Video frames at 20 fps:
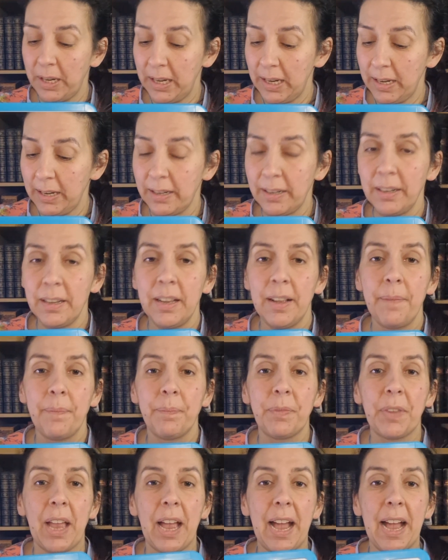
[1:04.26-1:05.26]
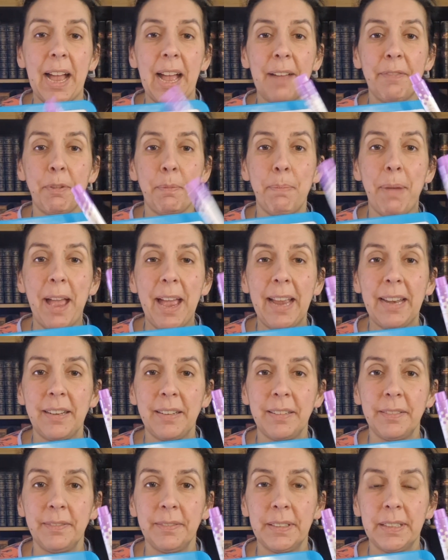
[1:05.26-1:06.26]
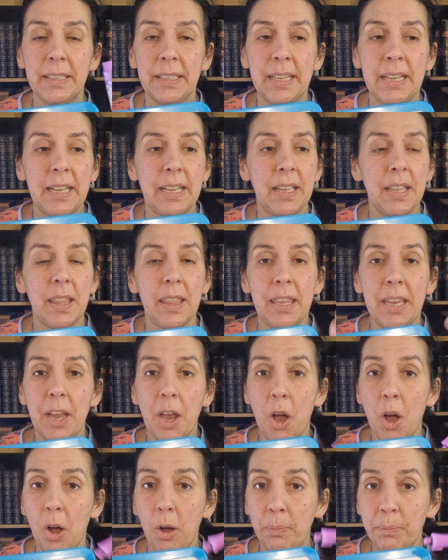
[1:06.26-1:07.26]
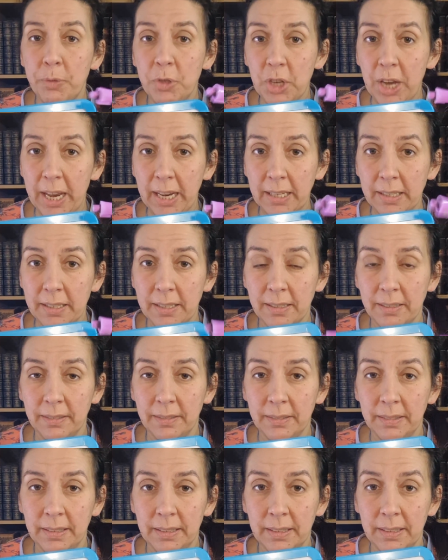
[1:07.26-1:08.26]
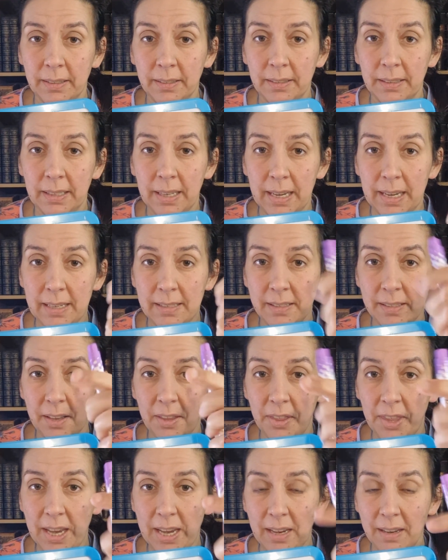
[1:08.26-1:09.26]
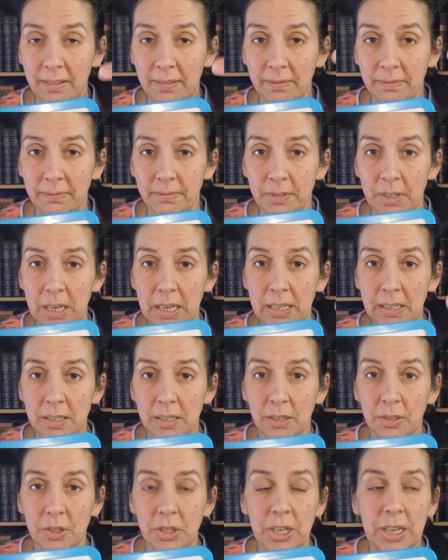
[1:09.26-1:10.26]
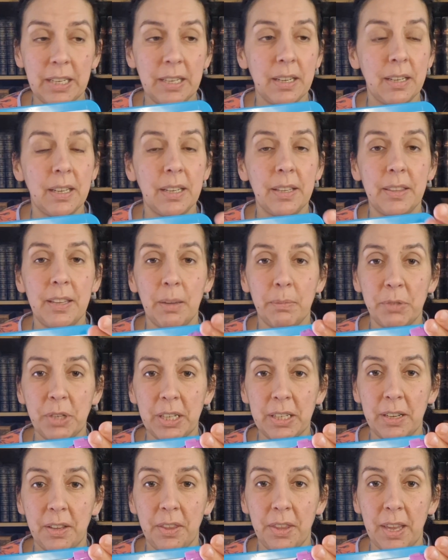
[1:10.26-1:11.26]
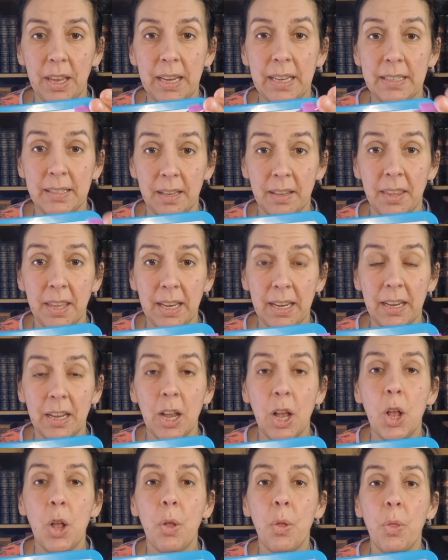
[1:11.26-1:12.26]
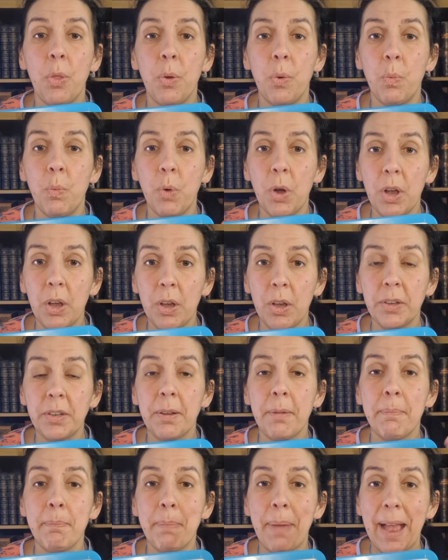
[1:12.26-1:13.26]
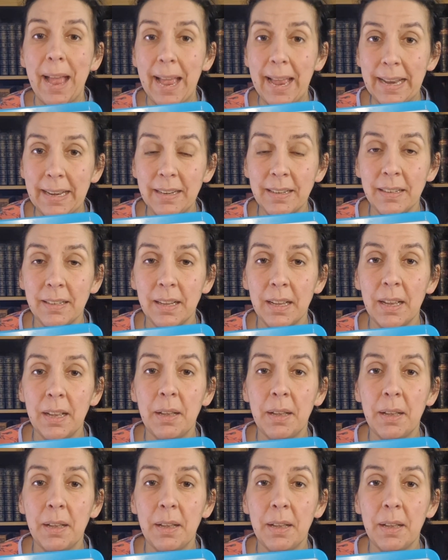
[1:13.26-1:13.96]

here I have a pen. The object is a thing. You can touch it. The object is a thing. The word pen,